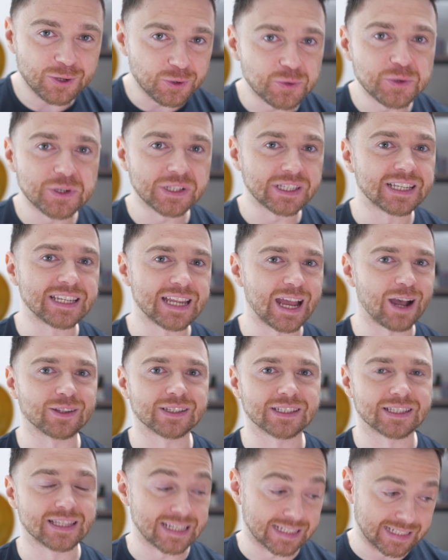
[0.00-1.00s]
Google
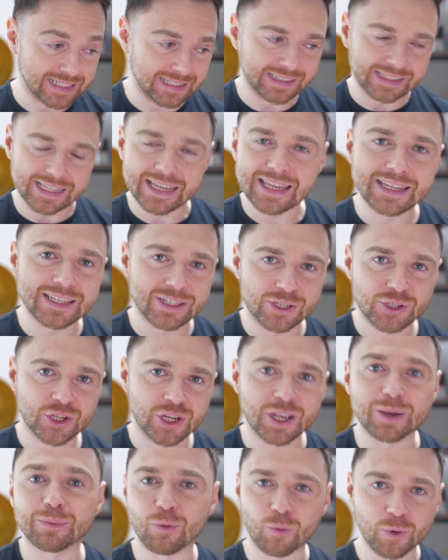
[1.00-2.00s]
announced this latest
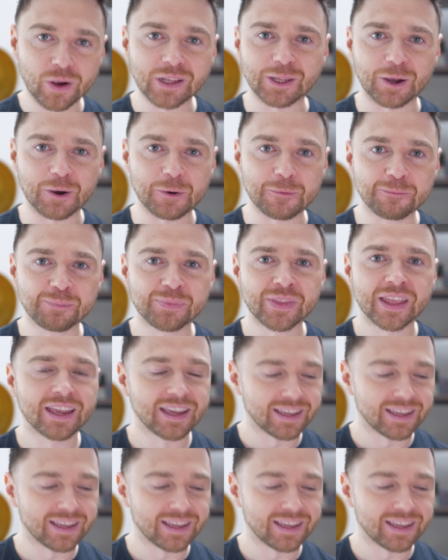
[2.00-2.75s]
chip, Willow,